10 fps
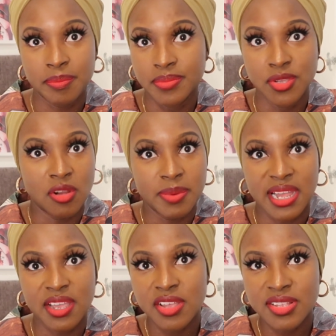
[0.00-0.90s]
young
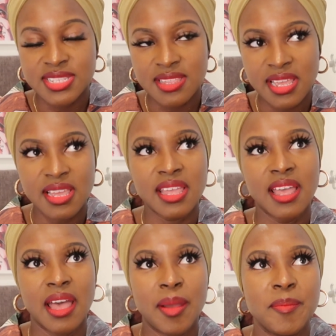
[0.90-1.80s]
black girls think,
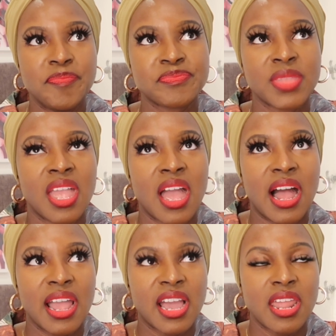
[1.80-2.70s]

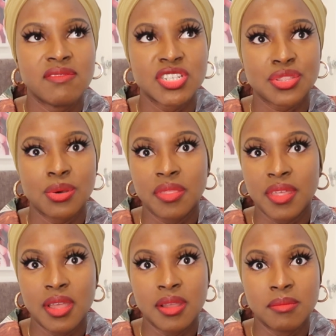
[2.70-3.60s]
I kind of just thought
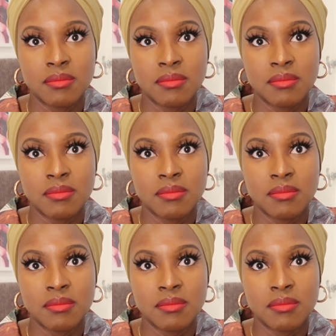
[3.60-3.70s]
that